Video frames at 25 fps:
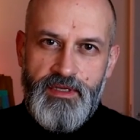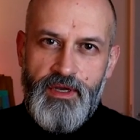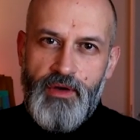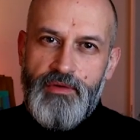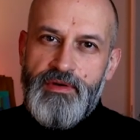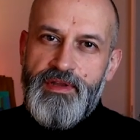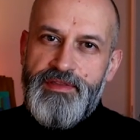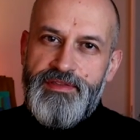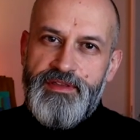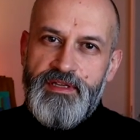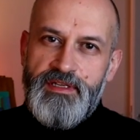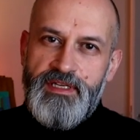The
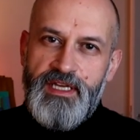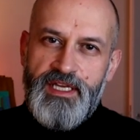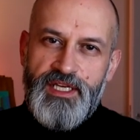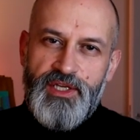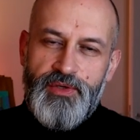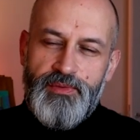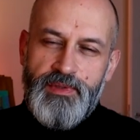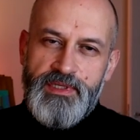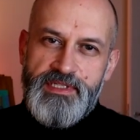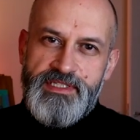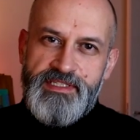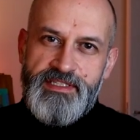only thing that
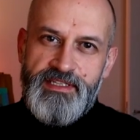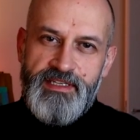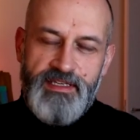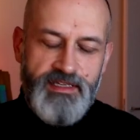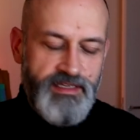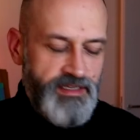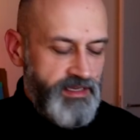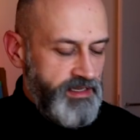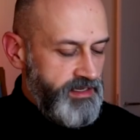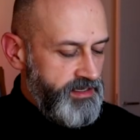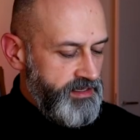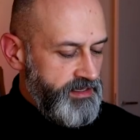you will
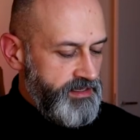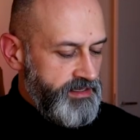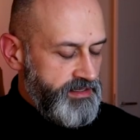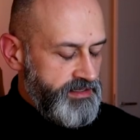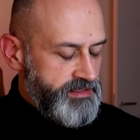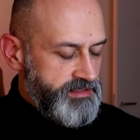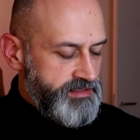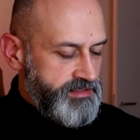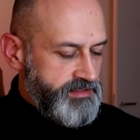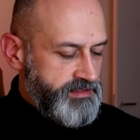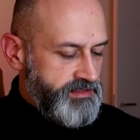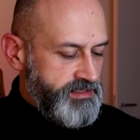see
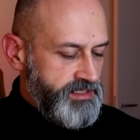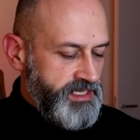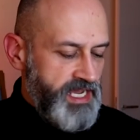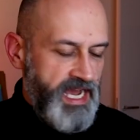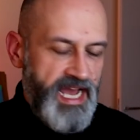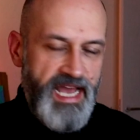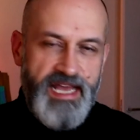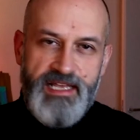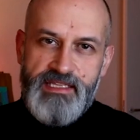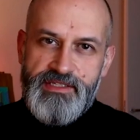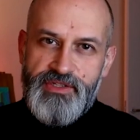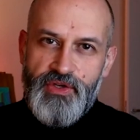is the
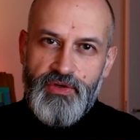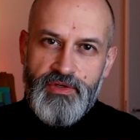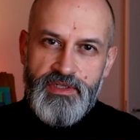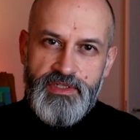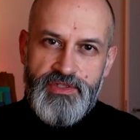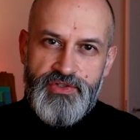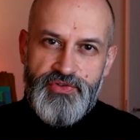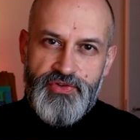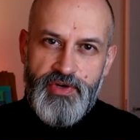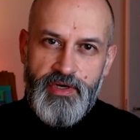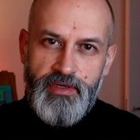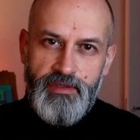ISO
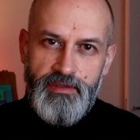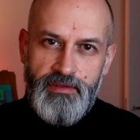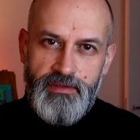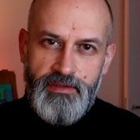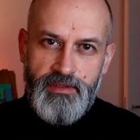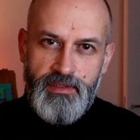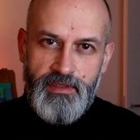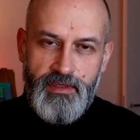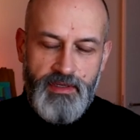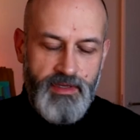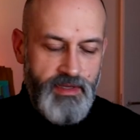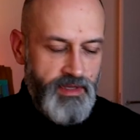control.
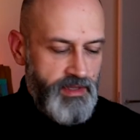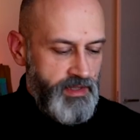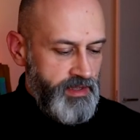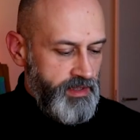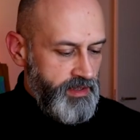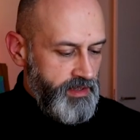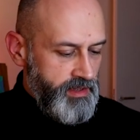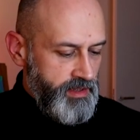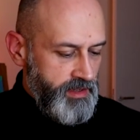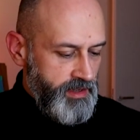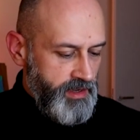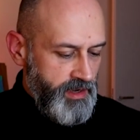
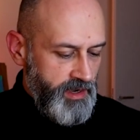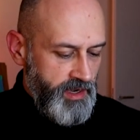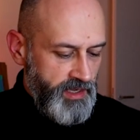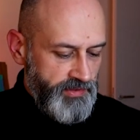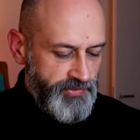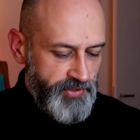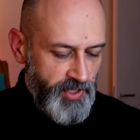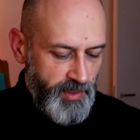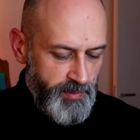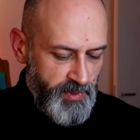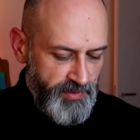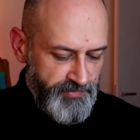
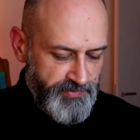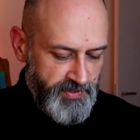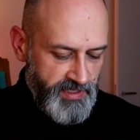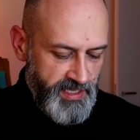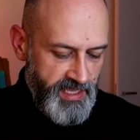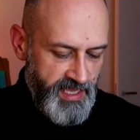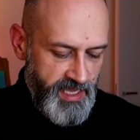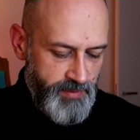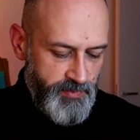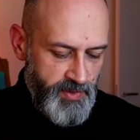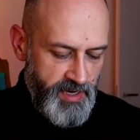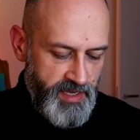On top of the
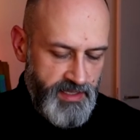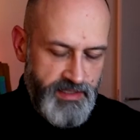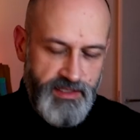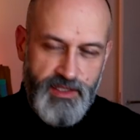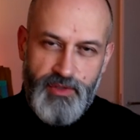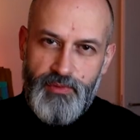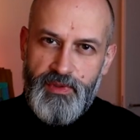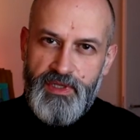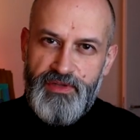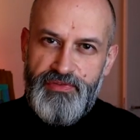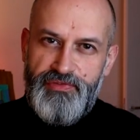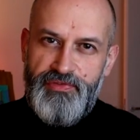camera
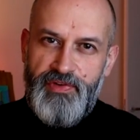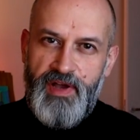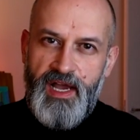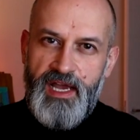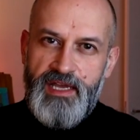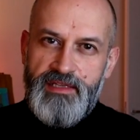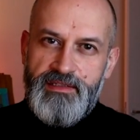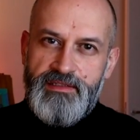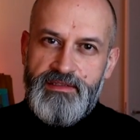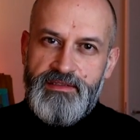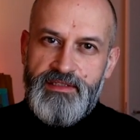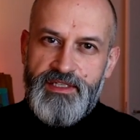you will
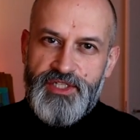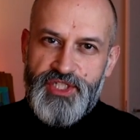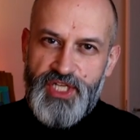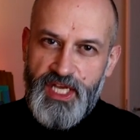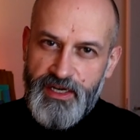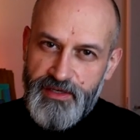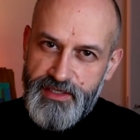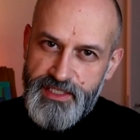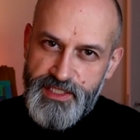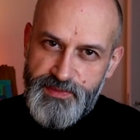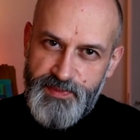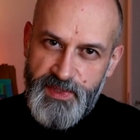find the
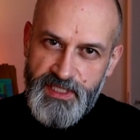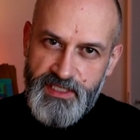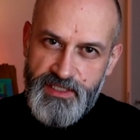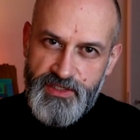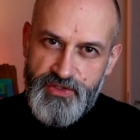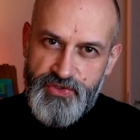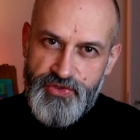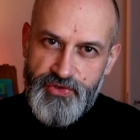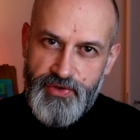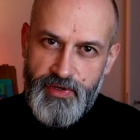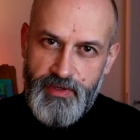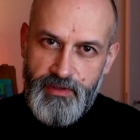shutter speed
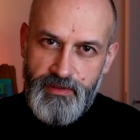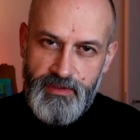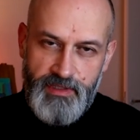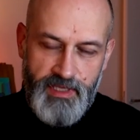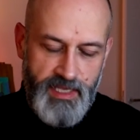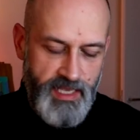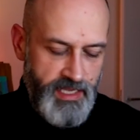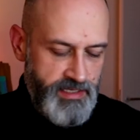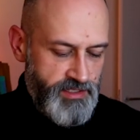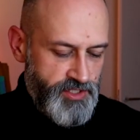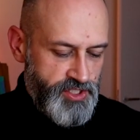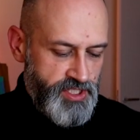
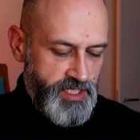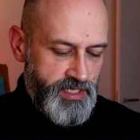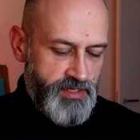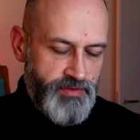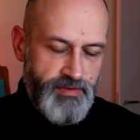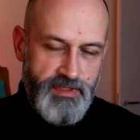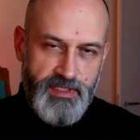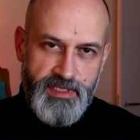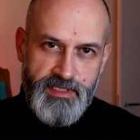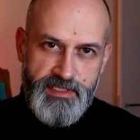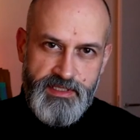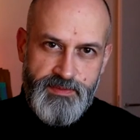control and a shutter
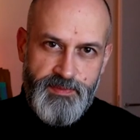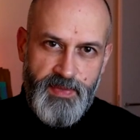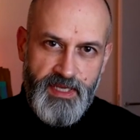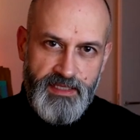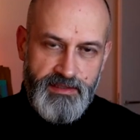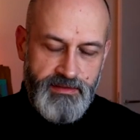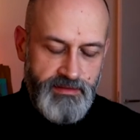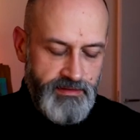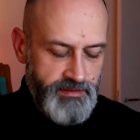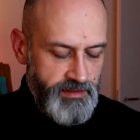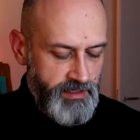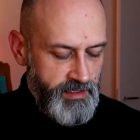release
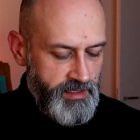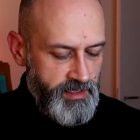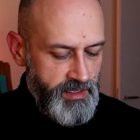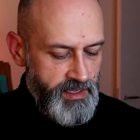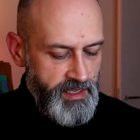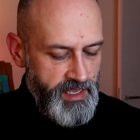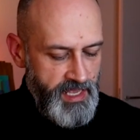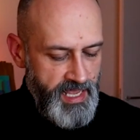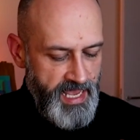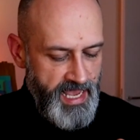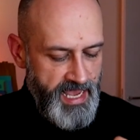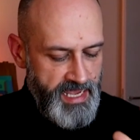button.
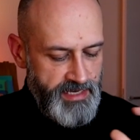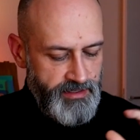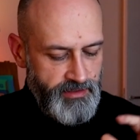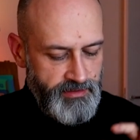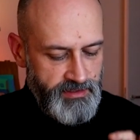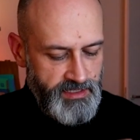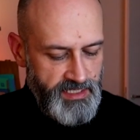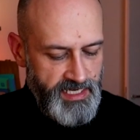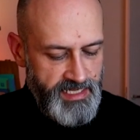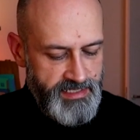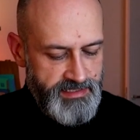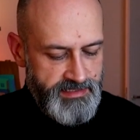And
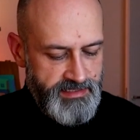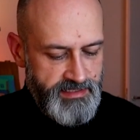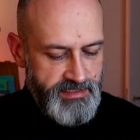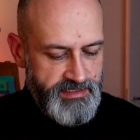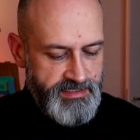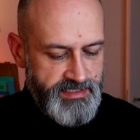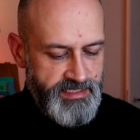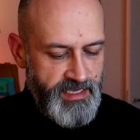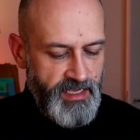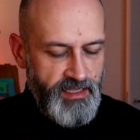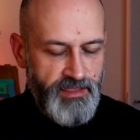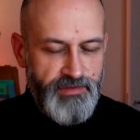on the lens
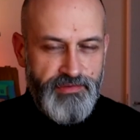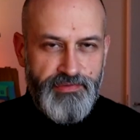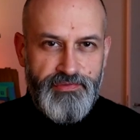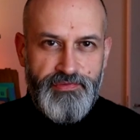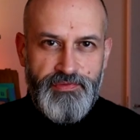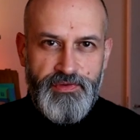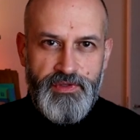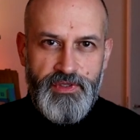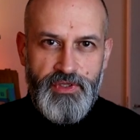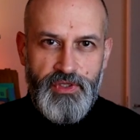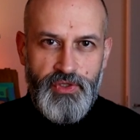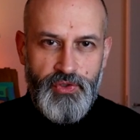
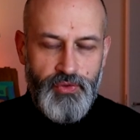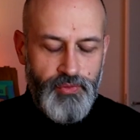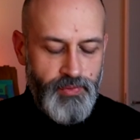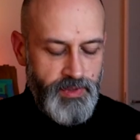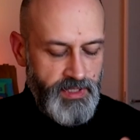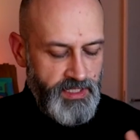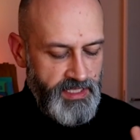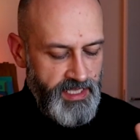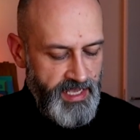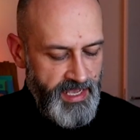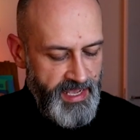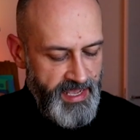itself you
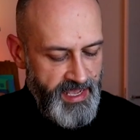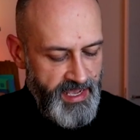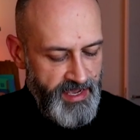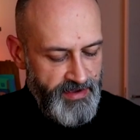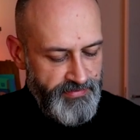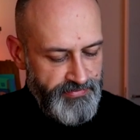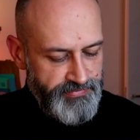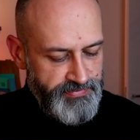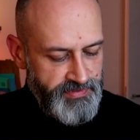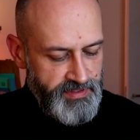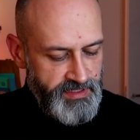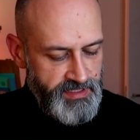will
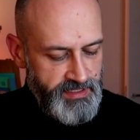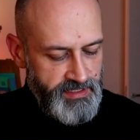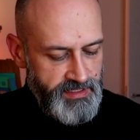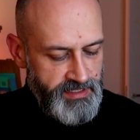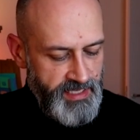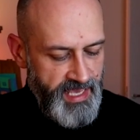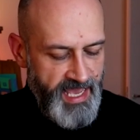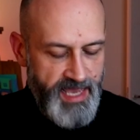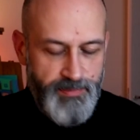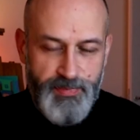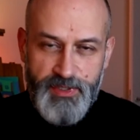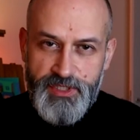have
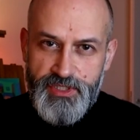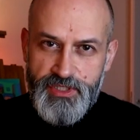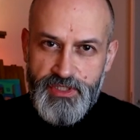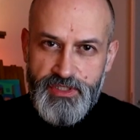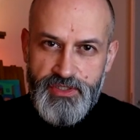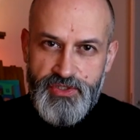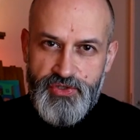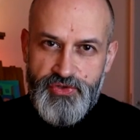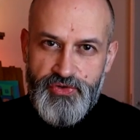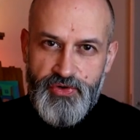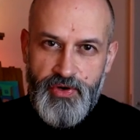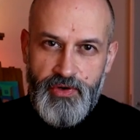the aperture
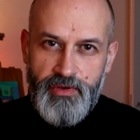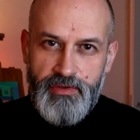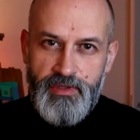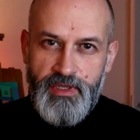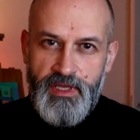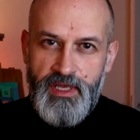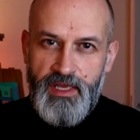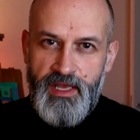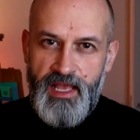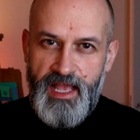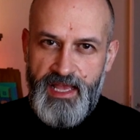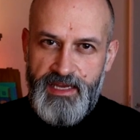control
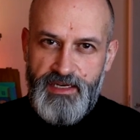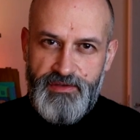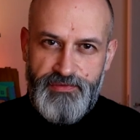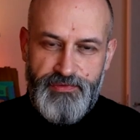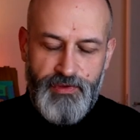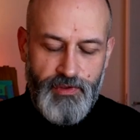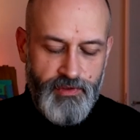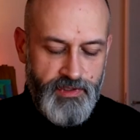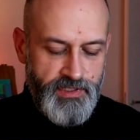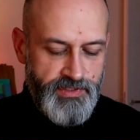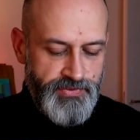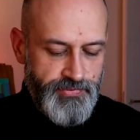and a
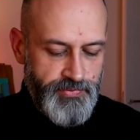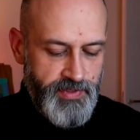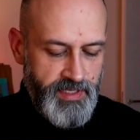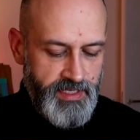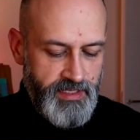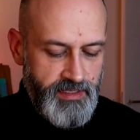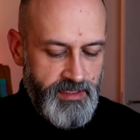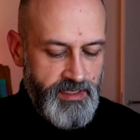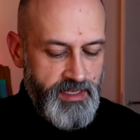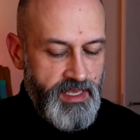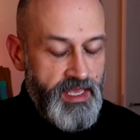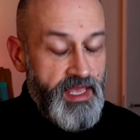focus
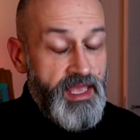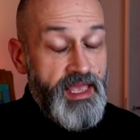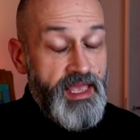ring.